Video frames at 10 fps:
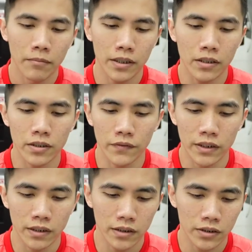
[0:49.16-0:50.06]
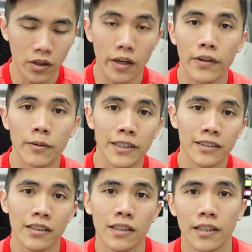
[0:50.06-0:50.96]
because of the stock
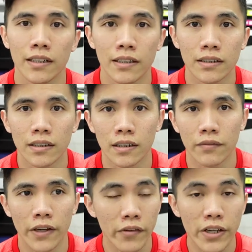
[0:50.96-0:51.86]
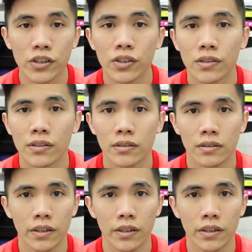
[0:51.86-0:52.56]
availability and then the variations,